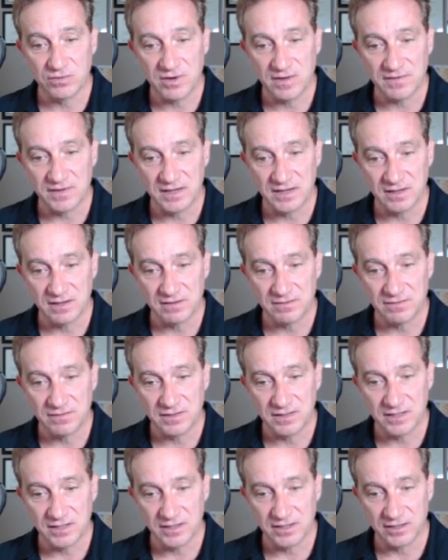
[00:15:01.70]

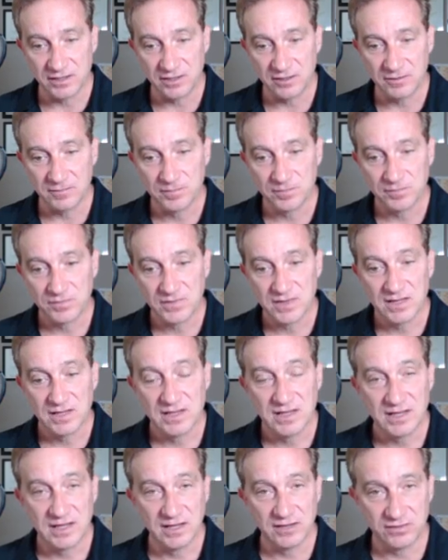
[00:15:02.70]
here is
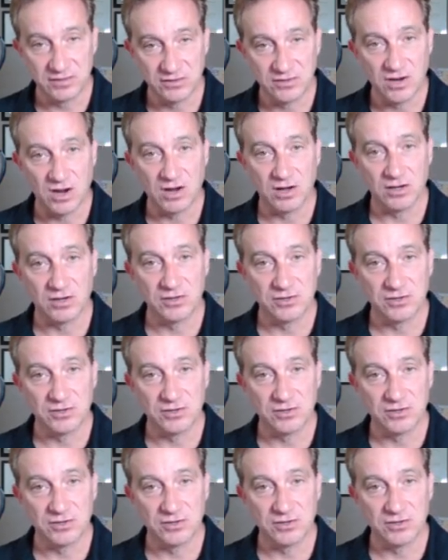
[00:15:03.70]
dollar duration.